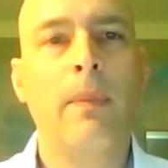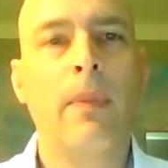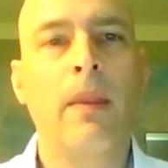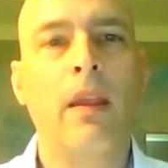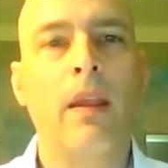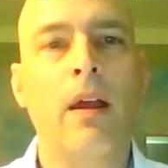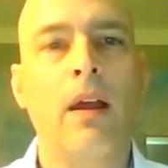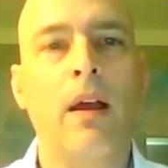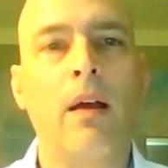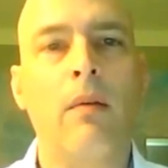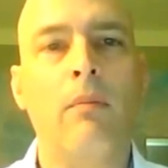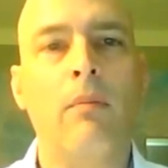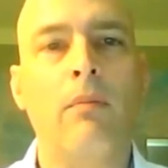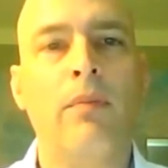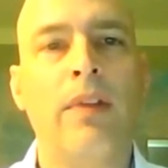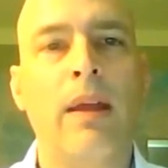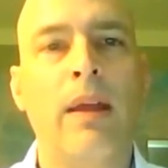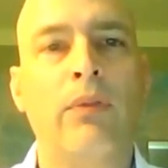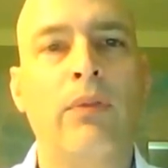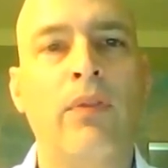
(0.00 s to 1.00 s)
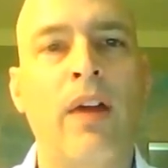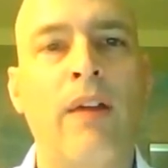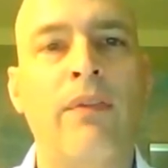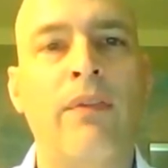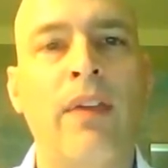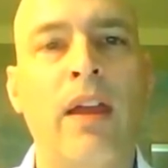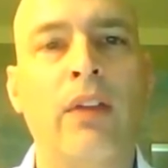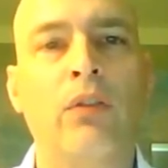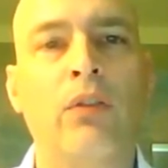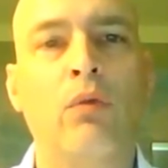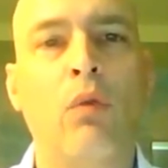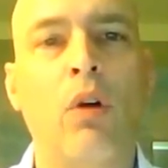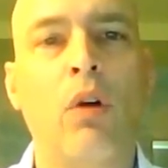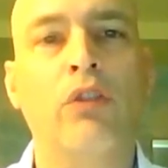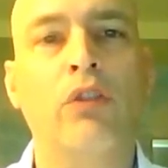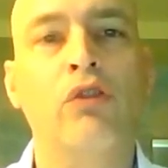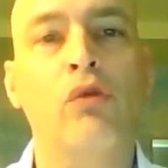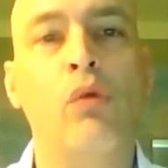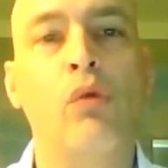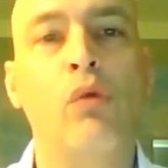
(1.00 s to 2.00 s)
times 5,000
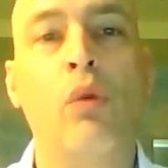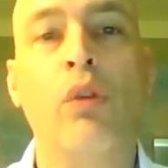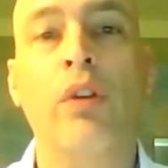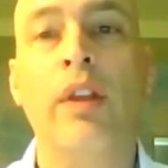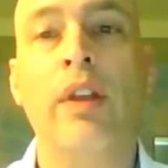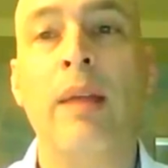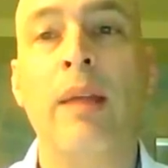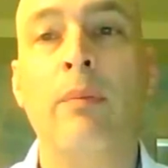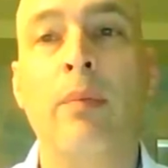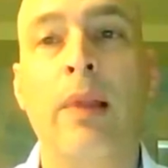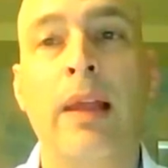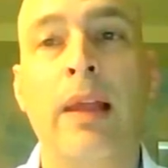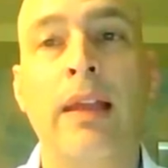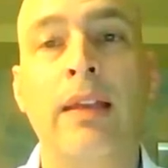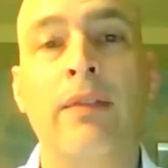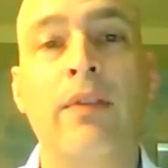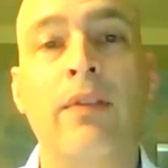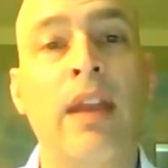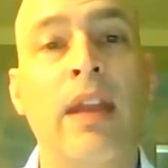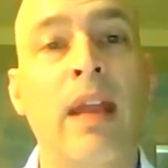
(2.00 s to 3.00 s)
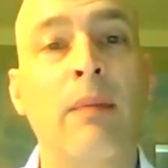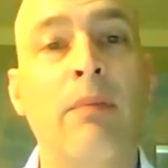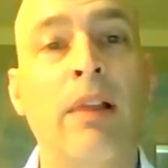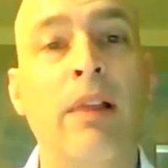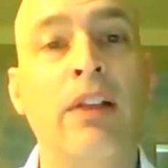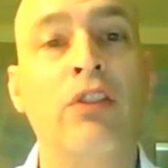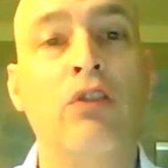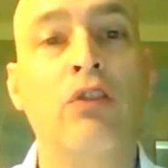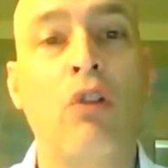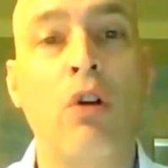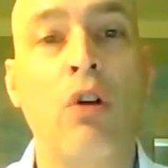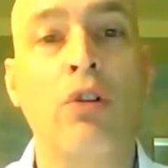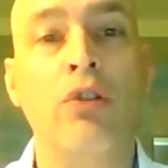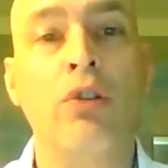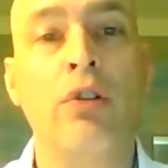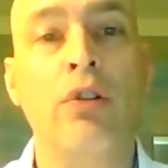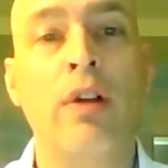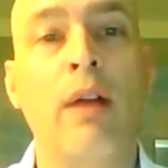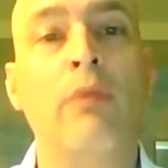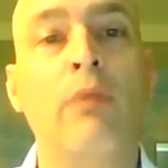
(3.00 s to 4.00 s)
watts, or the nameplate. If the nameplate's
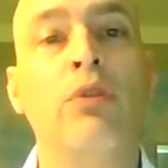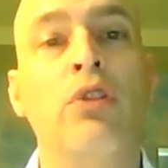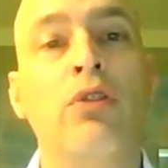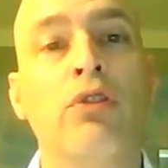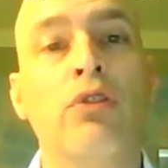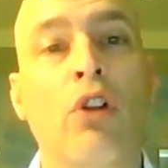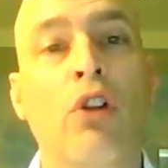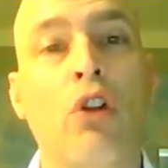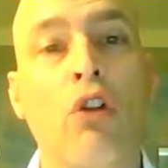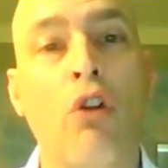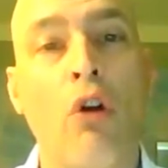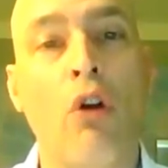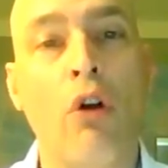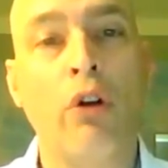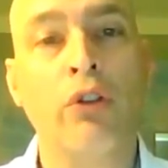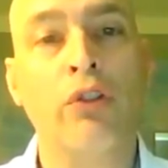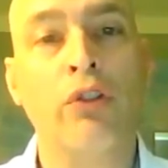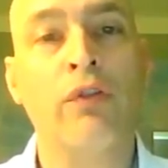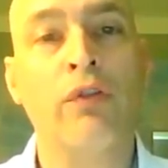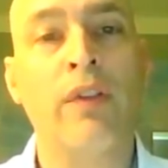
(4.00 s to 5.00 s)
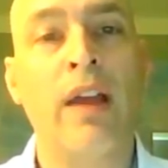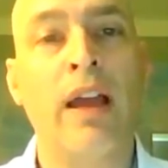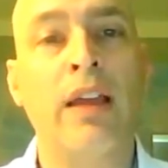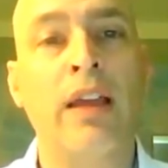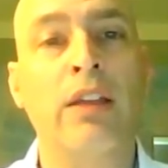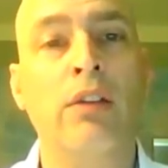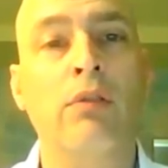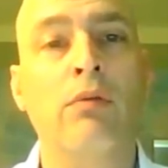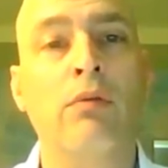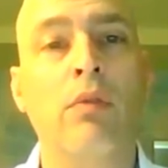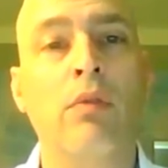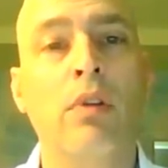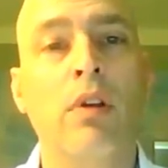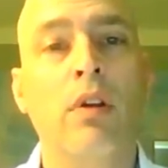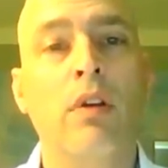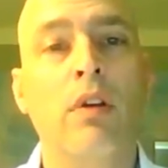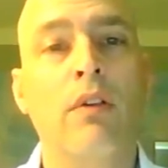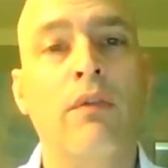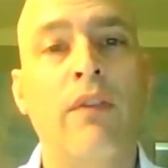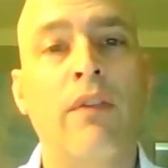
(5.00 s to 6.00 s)
larger, I would use a larger value.
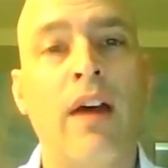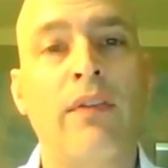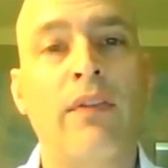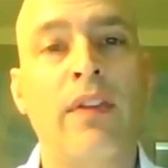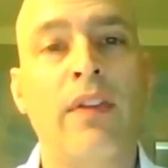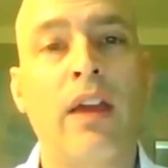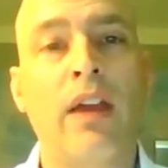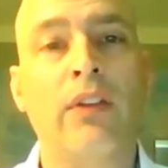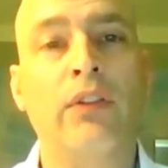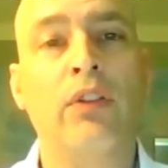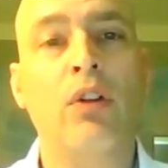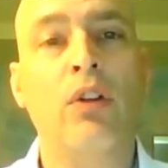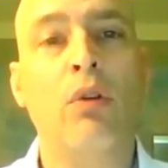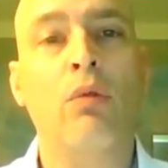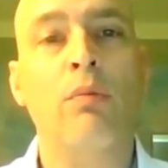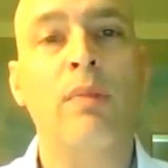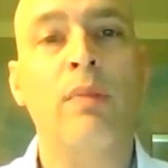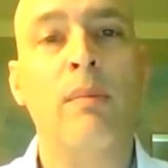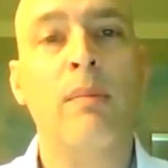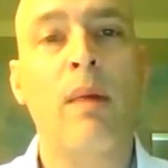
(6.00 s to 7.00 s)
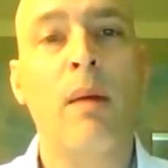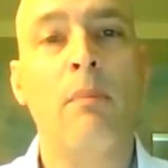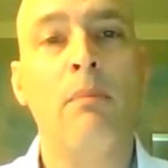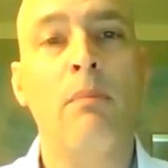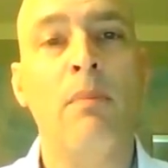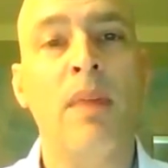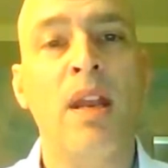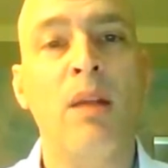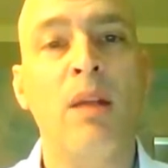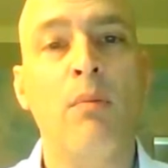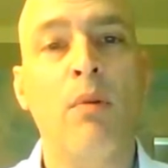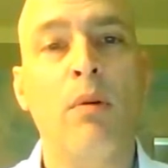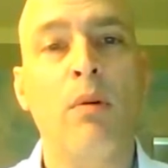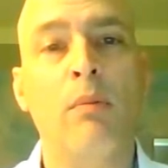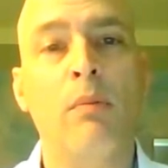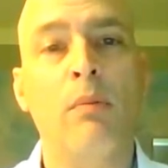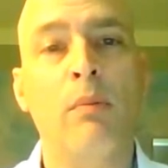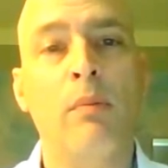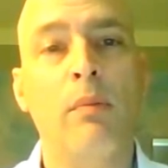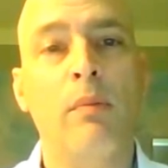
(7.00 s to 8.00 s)
5,000, though, would be my
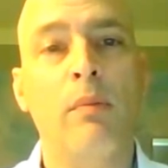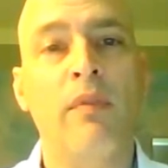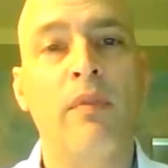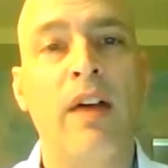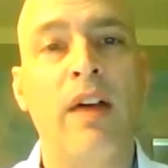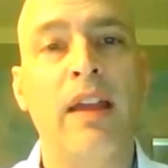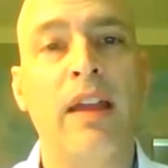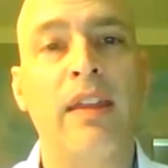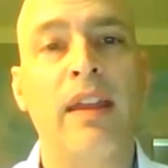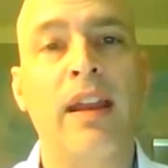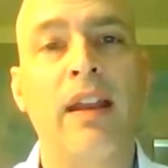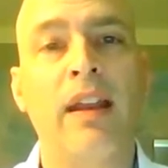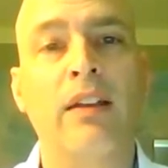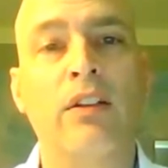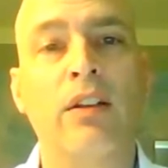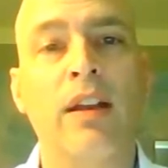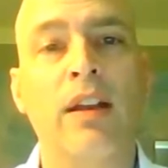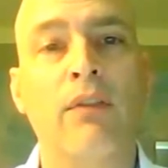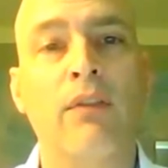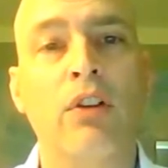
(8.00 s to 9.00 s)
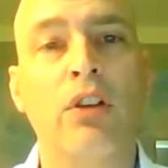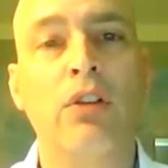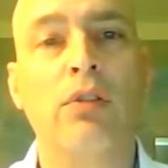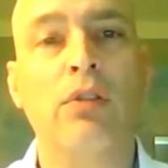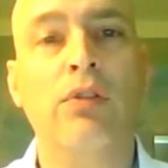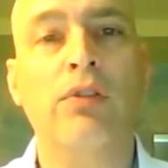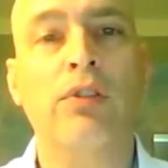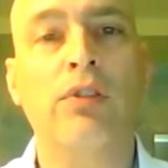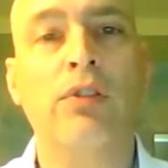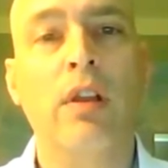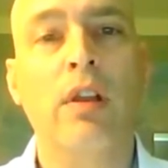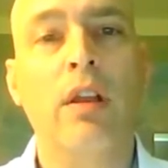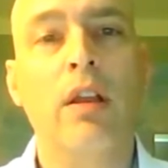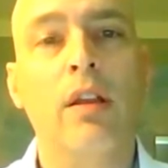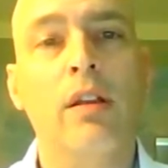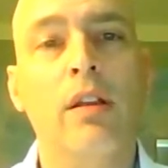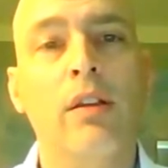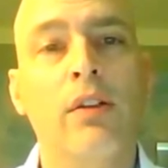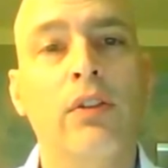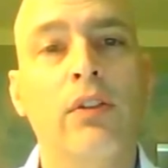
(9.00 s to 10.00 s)
minimum value that I could ever use.
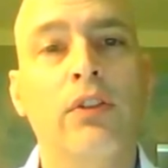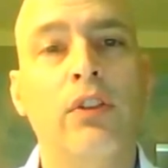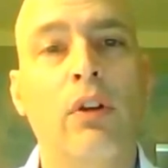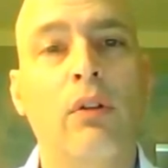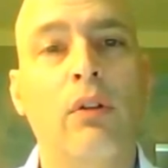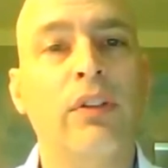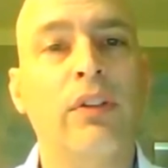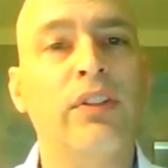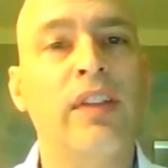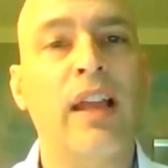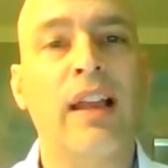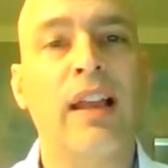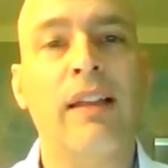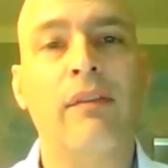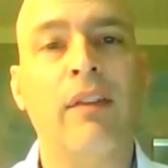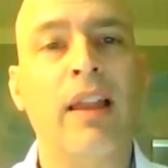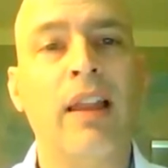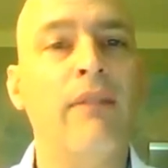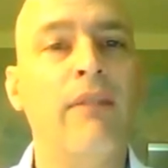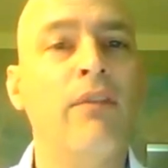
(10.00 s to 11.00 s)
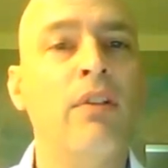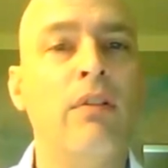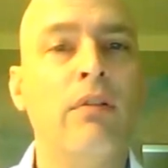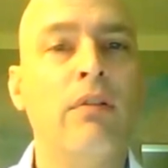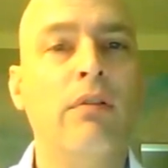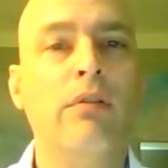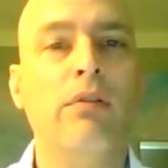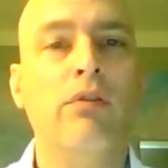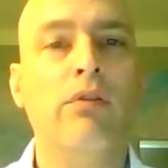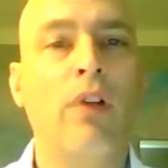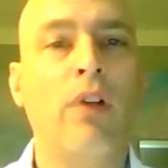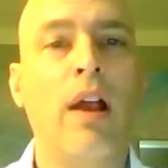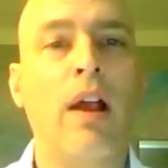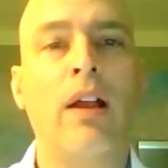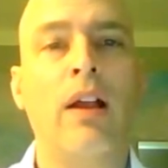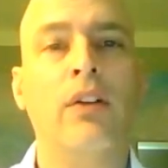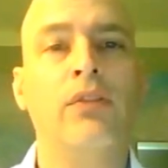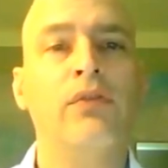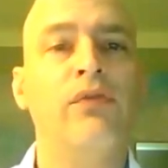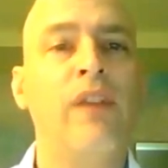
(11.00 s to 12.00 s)
So let's say I have 11
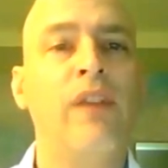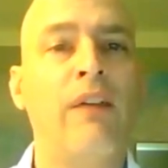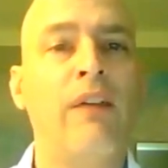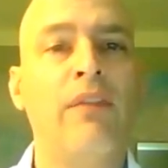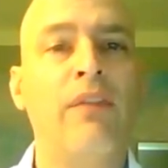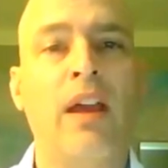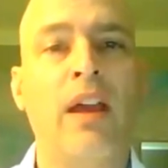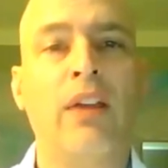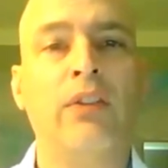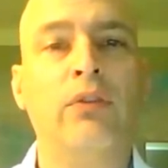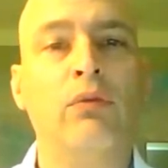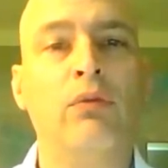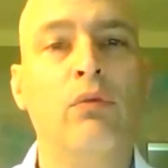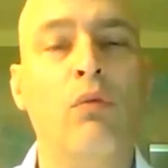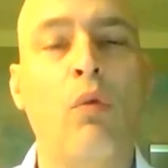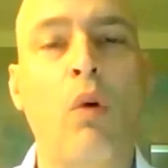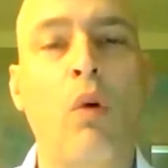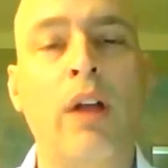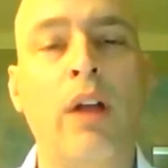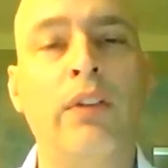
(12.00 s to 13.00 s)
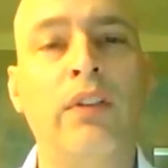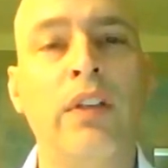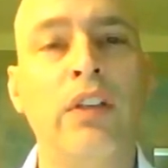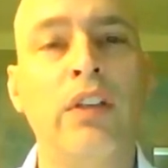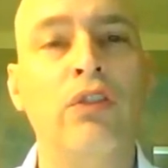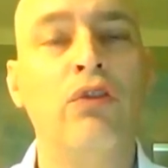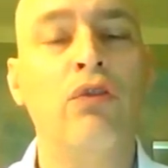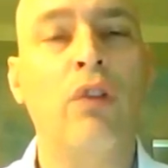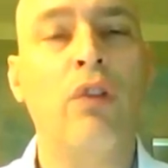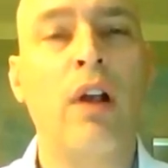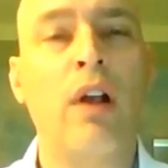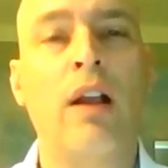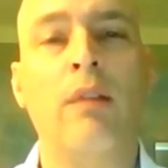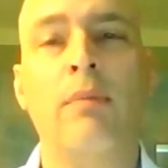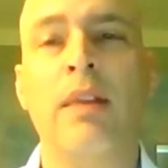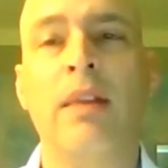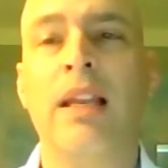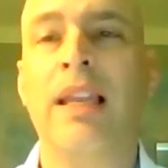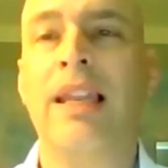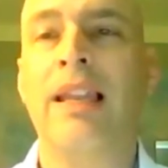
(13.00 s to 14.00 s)
dryers, 5,000 watts each dryer would be